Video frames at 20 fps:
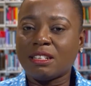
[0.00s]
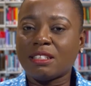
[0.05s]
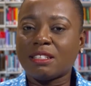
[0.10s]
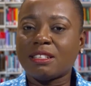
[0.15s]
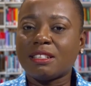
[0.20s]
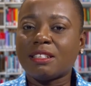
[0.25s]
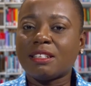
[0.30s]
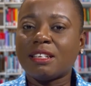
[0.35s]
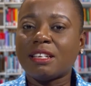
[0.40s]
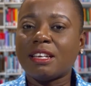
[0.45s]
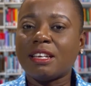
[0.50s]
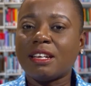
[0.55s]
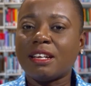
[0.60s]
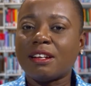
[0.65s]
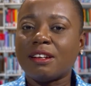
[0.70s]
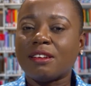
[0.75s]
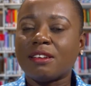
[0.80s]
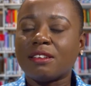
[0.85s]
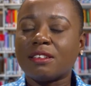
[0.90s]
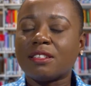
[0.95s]
to
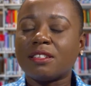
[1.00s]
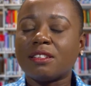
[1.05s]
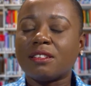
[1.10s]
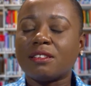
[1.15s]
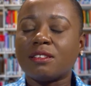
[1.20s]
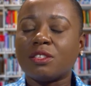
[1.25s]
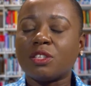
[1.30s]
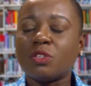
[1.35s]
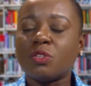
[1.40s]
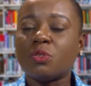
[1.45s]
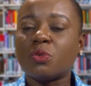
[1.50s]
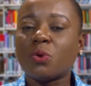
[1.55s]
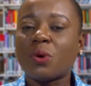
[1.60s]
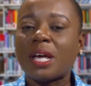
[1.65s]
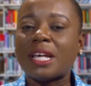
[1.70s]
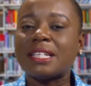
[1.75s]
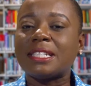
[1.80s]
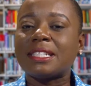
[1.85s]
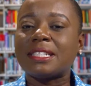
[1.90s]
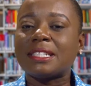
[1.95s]
hear, to know
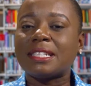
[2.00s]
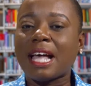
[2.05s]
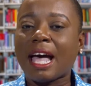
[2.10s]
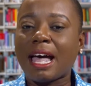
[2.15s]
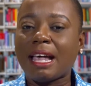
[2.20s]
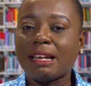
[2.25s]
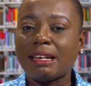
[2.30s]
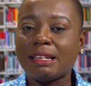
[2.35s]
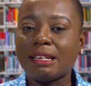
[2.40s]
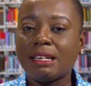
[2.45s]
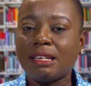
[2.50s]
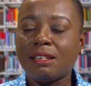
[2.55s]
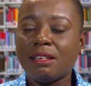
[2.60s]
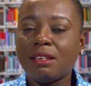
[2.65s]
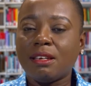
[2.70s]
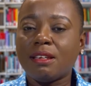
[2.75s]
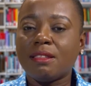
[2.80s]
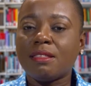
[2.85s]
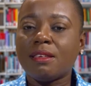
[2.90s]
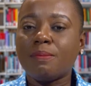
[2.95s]
exactly
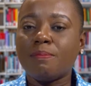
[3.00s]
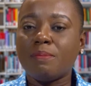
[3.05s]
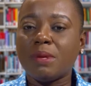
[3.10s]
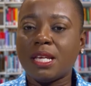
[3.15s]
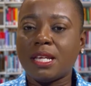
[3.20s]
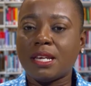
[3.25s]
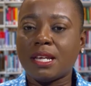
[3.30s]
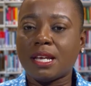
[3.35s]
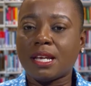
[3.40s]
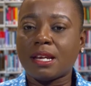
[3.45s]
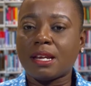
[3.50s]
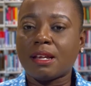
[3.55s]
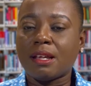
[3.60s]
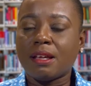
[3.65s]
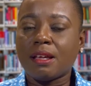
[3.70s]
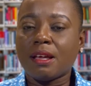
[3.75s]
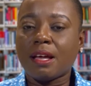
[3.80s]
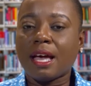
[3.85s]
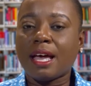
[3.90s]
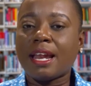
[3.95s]
the meaning.
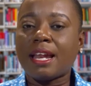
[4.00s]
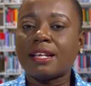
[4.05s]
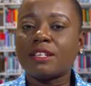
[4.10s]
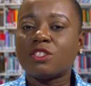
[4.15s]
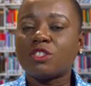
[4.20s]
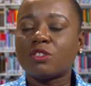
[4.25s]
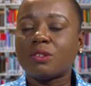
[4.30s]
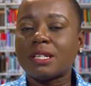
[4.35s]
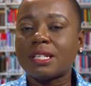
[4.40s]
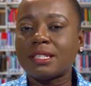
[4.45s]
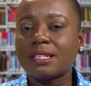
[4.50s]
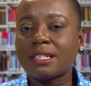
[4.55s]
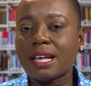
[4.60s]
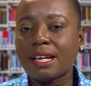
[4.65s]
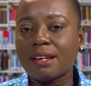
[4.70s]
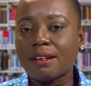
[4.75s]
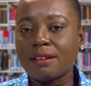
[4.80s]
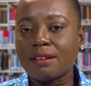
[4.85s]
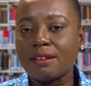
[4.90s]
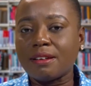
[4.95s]
And as Joel
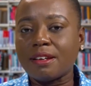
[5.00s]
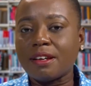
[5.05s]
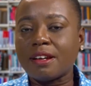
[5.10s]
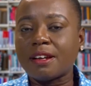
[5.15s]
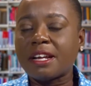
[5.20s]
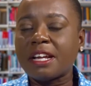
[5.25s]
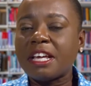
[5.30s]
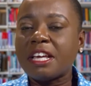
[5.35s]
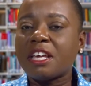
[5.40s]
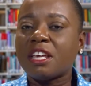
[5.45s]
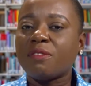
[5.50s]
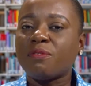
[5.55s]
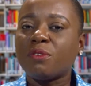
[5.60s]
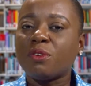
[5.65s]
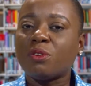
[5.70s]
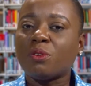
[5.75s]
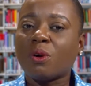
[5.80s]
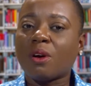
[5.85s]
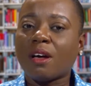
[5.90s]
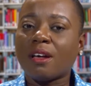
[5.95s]
said earlier, if you
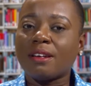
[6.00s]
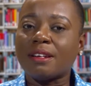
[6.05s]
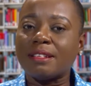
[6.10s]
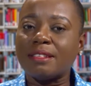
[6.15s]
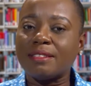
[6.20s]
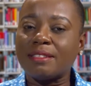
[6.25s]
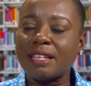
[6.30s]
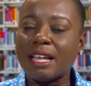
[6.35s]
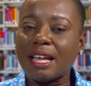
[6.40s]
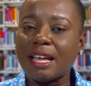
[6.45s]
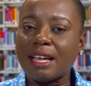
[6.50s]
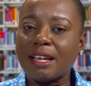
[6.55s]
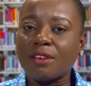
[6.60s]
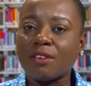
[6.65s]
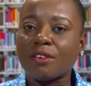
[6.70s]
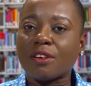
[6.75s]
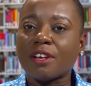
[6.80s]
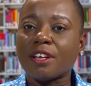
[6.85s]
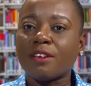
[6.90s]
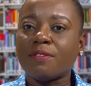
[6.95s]
don't understand
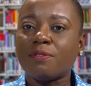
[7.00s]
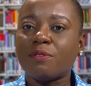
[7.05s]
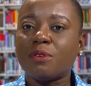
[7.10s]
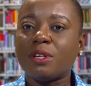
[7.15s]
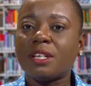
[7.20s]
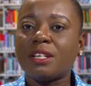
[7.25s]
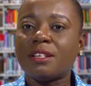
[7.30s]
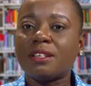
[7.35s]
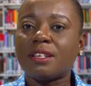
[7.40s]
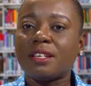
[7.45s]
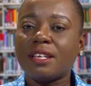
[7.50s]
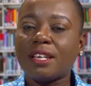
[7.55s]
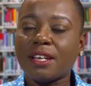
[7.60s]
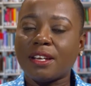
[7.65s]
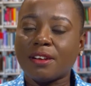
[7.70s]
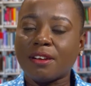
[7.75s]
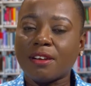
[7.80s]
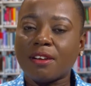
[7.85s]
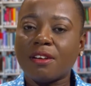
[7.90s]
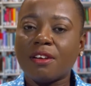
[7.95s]
or if you didn't
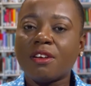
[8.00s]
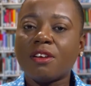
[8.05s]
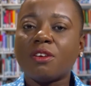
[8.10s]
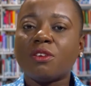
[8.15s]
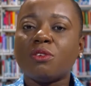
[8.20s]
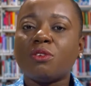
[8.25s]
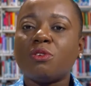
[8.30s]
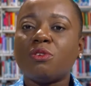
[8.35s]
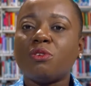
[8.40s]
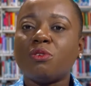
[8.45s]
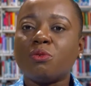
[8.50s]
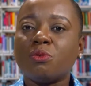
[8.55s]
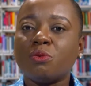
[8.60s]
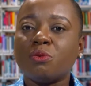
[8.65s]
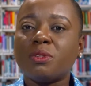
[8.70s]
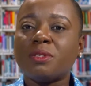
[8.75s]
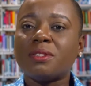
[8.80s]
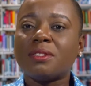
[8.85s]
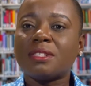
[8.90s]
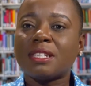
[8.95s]
hear,
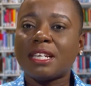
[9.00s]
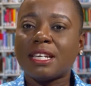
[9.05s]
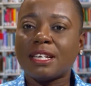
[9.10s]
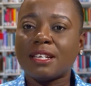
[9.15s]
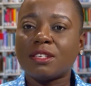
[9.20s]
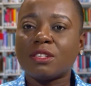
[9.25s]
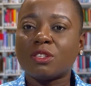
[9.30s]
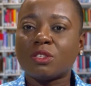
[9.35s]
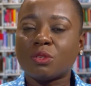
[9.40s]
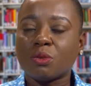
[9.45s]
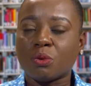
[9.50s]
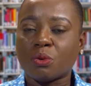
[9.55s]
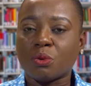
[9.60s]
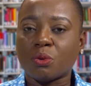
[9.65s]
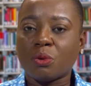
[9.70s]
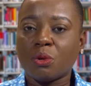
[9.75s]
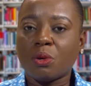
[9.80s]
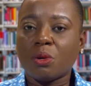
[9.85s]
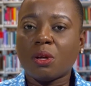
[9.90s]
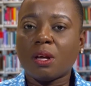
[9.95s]
you say
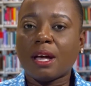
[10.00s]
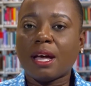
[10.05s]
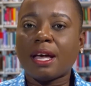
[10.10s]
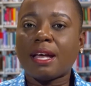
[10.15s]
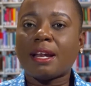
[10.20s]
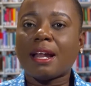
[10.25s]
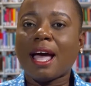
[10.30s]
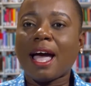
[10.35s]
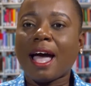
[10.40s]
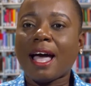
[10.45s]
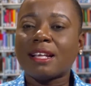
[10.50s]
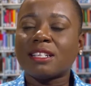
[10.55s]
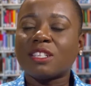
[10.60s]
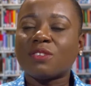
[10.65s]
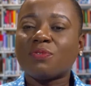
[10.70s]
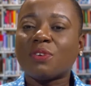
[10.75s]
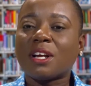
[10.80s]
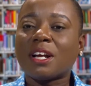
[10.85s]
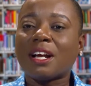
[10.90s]
so and ask for